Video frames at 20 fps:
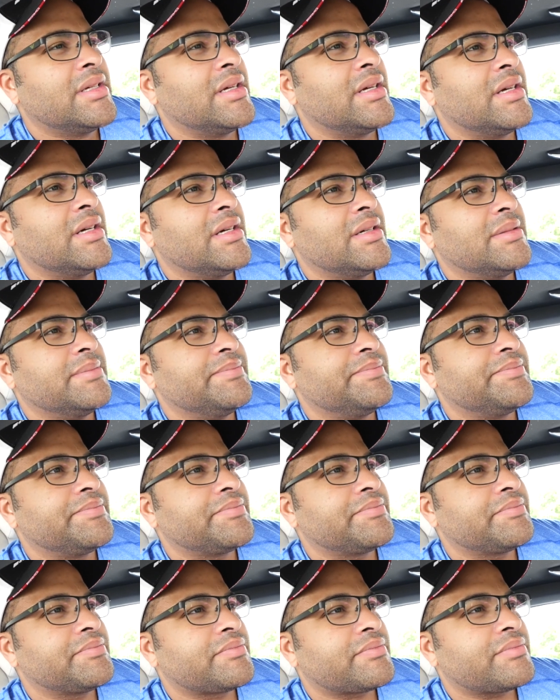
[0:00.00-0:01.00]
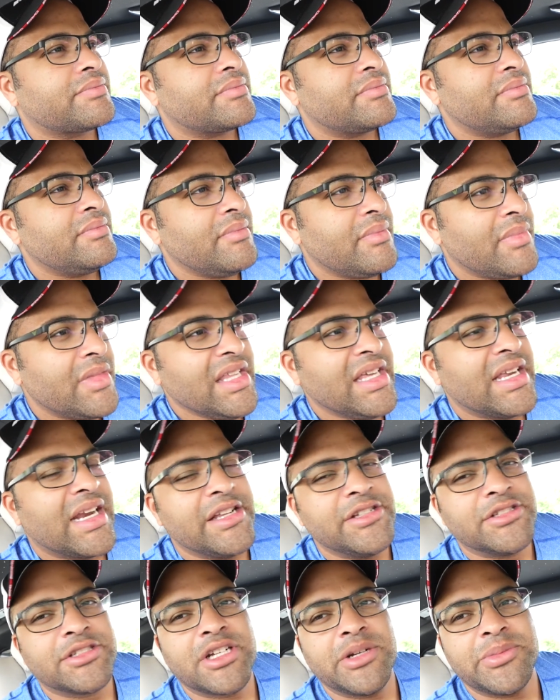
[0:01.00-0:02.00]
And I
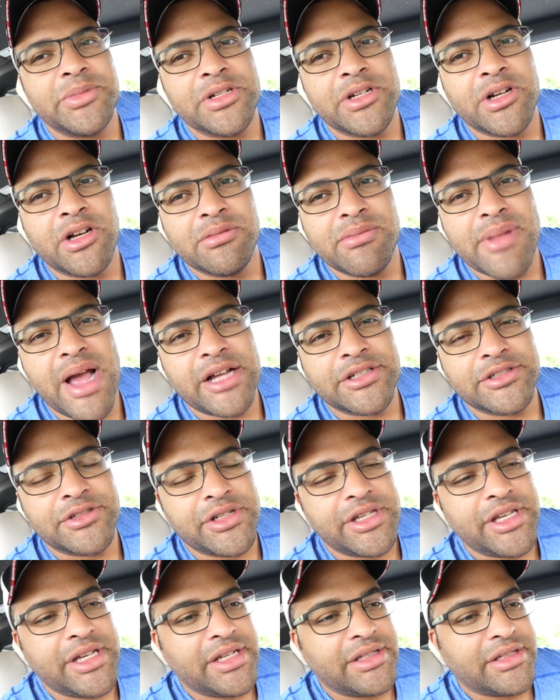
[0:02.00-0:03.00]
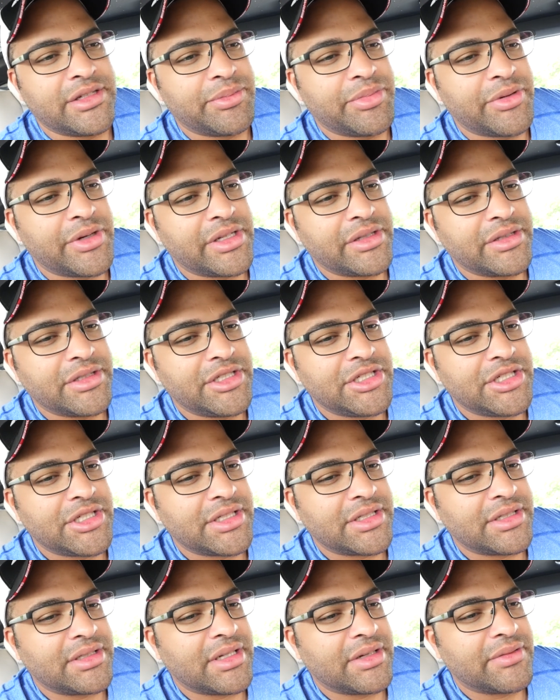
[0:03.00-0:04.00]
use a company called Master Key, and they're pretty
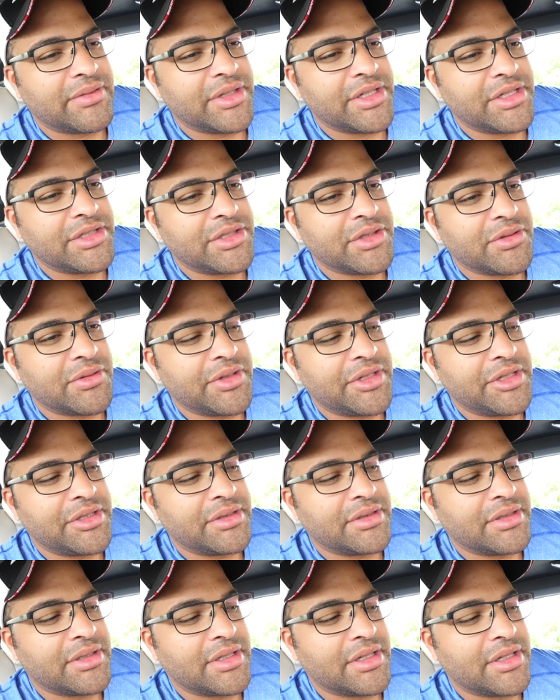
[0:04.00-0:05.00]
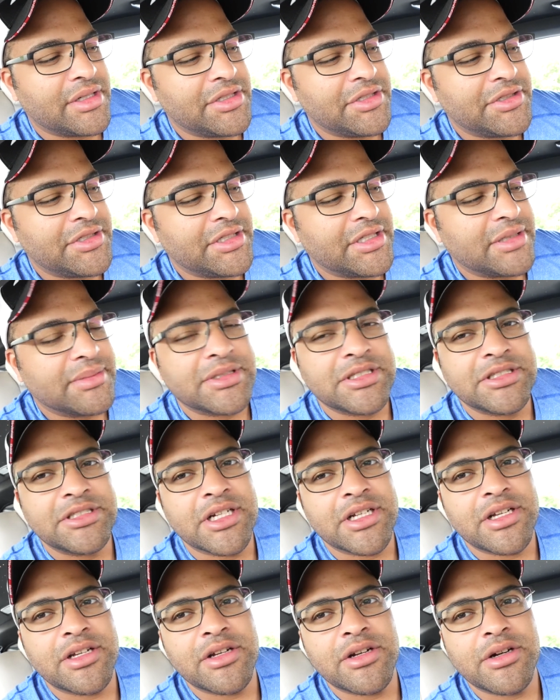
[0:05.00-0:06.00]
legit. I really enjoy using them as a
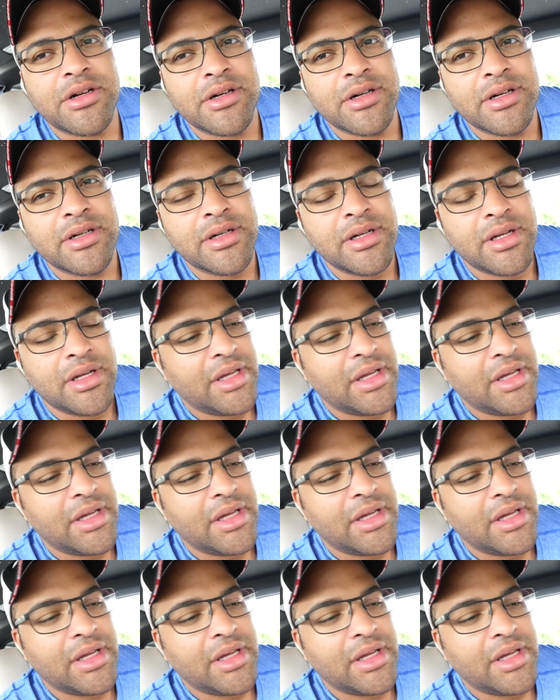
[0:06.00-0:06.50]
second car.